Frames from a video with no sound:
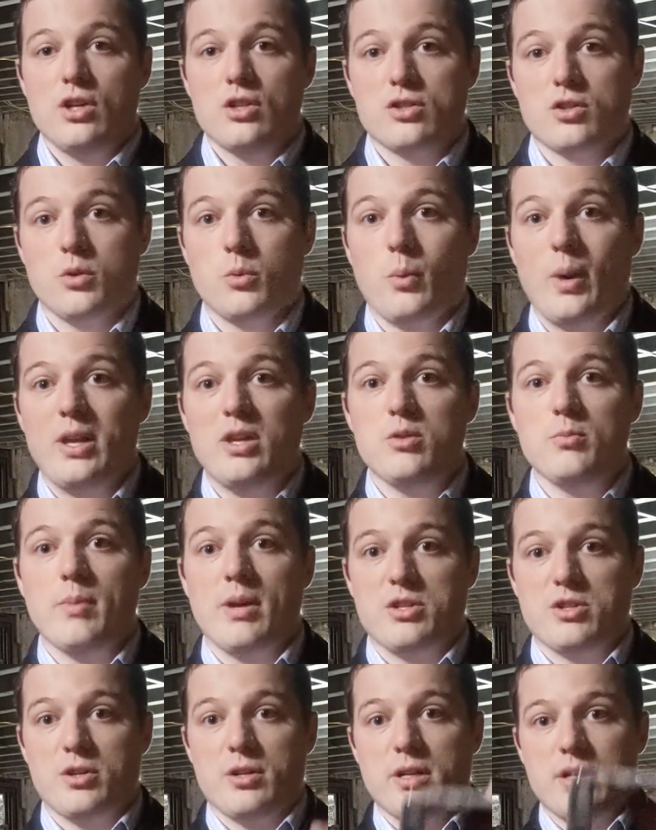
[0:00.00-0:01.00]
So the way you
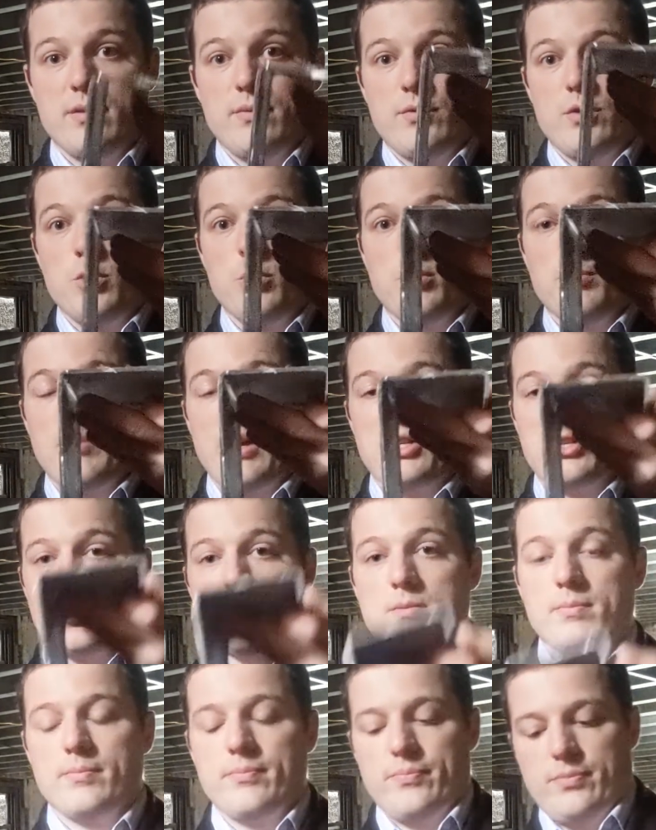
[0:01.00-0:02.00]
measure it, you would
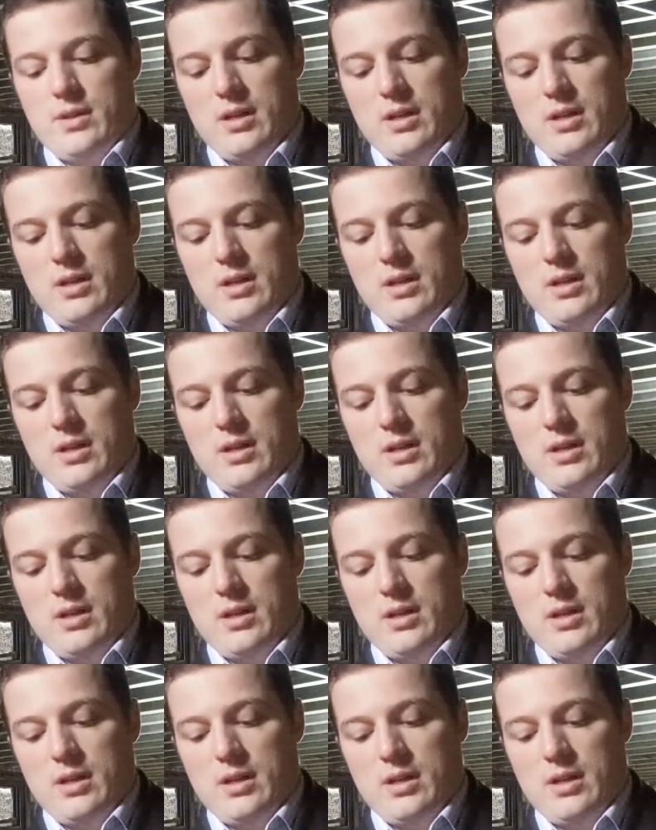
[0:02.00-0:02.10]
measure